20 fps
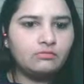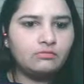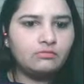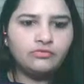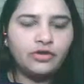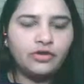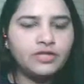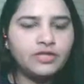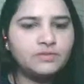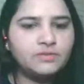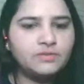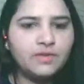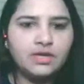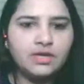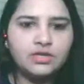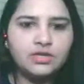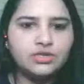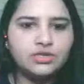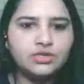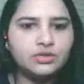for
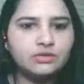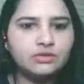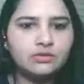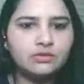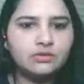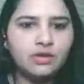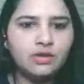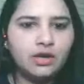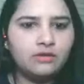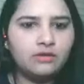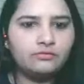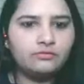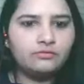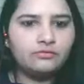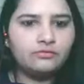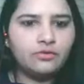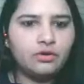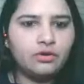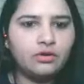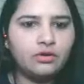expenditure. Yeah,
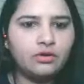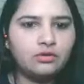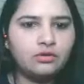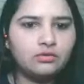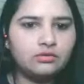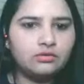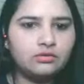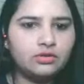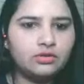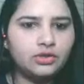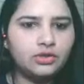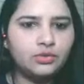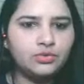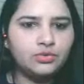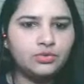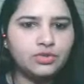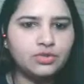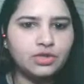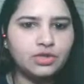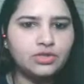for the
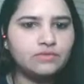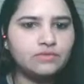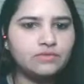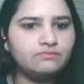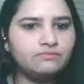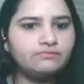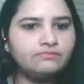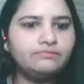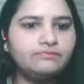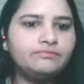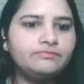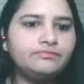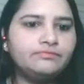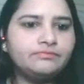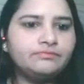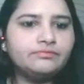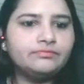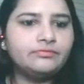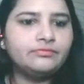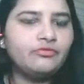usage.
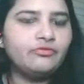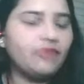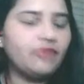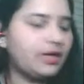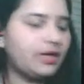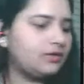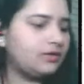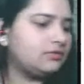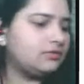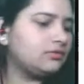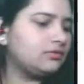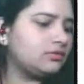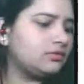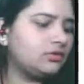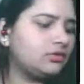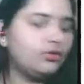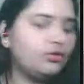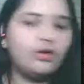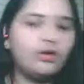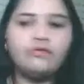Fine.
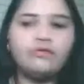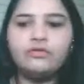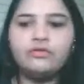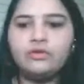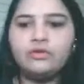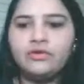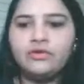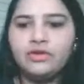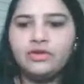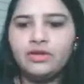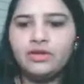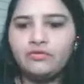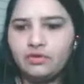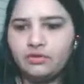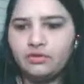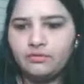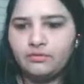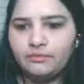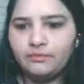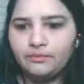You have written
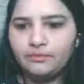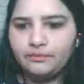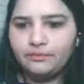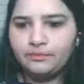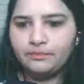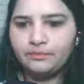everything.